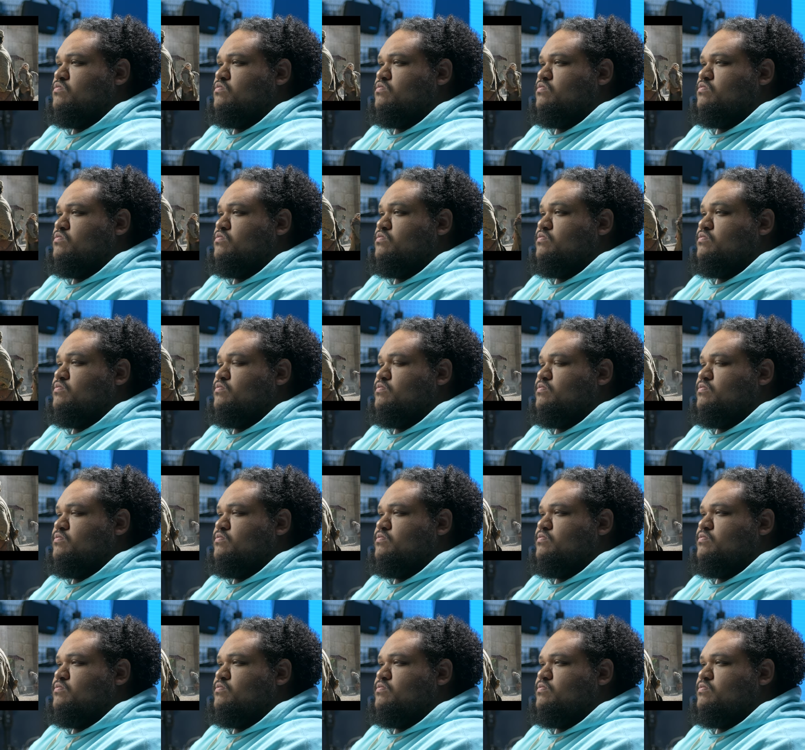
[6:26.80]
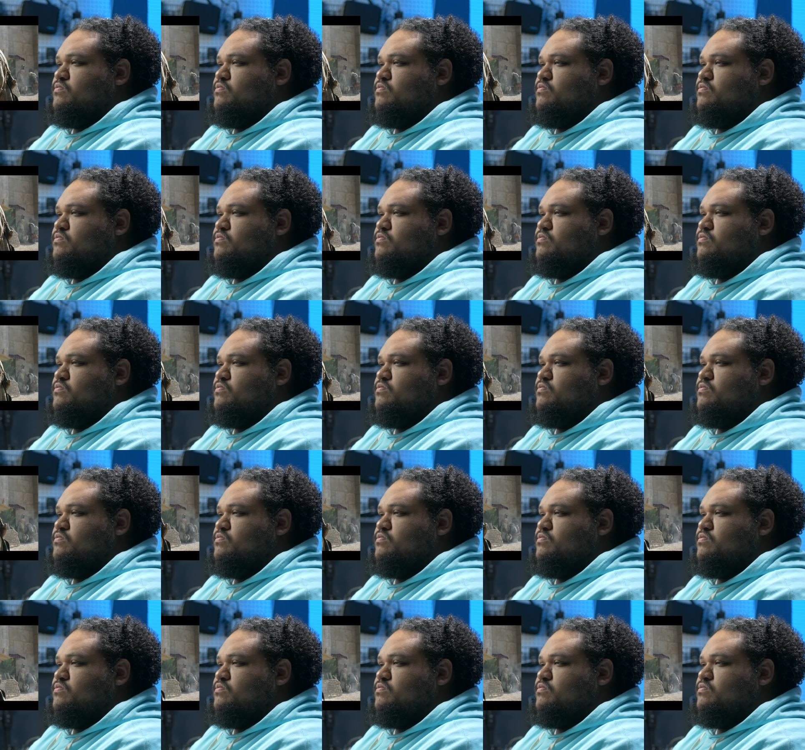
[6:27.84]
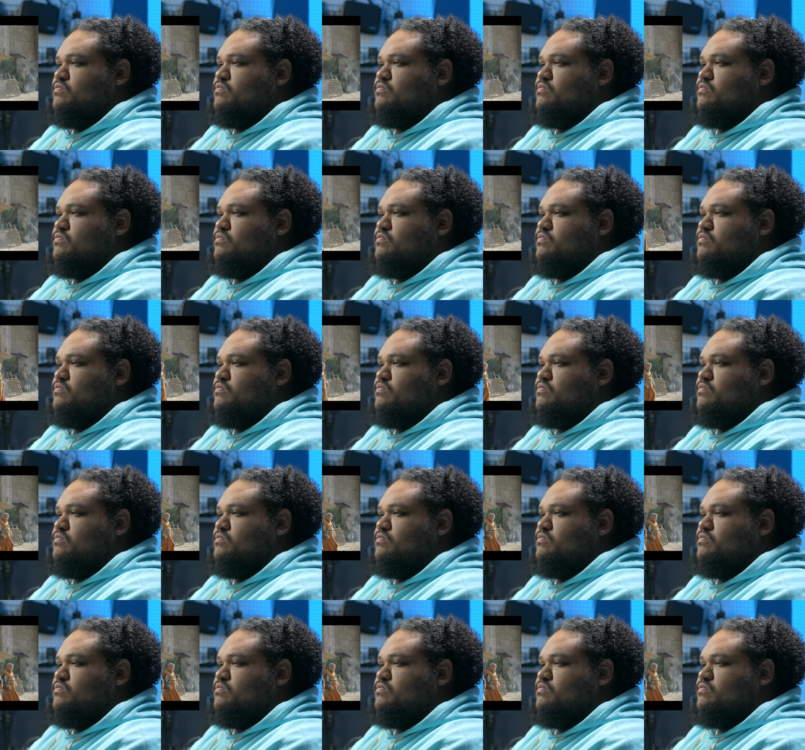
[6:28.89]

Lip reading: (no one is talking)